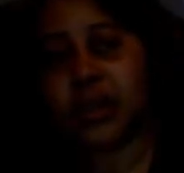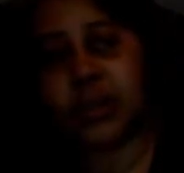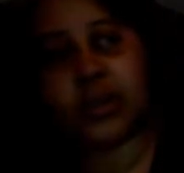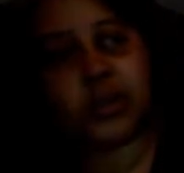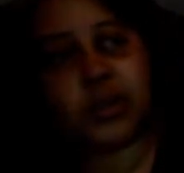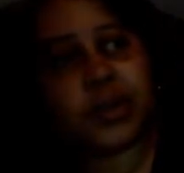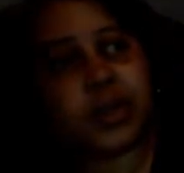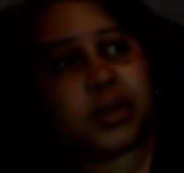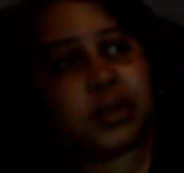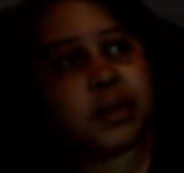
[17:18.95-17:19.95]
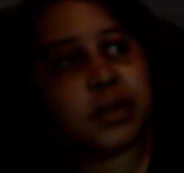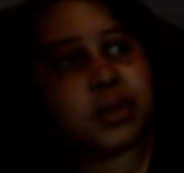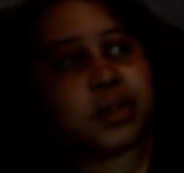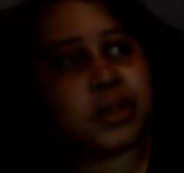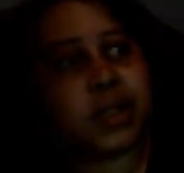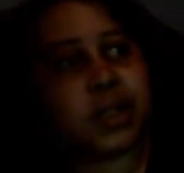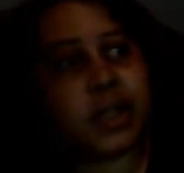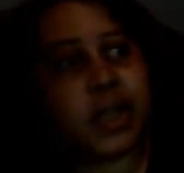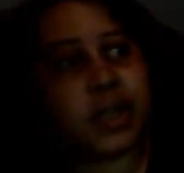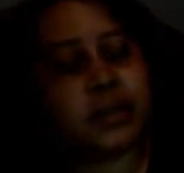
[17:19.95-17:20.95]
Garnier Skin
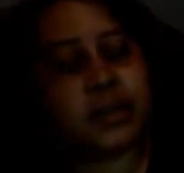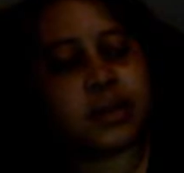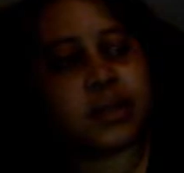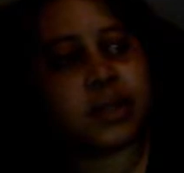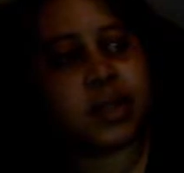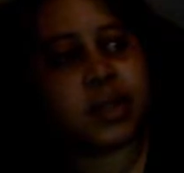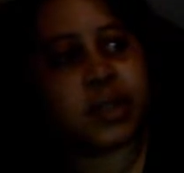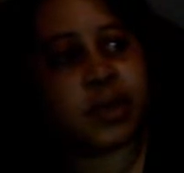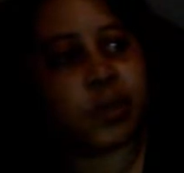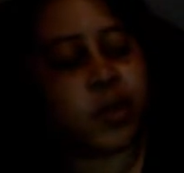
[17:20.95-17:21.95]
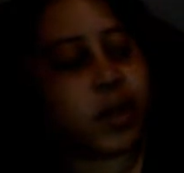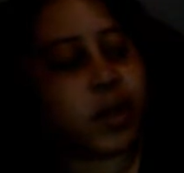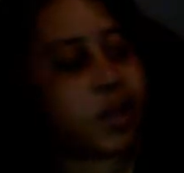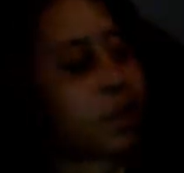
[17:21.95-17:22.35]
Active Clear and Bright